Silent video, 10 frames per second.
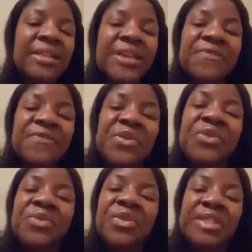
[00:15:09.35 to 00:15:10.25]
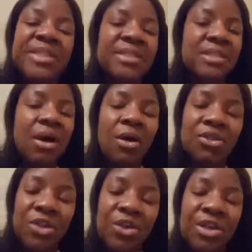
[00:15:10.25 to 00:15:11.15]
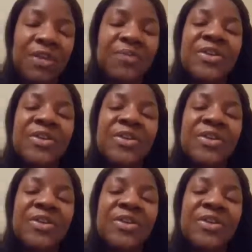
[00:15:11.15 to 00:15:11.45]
They feel this is the alternative.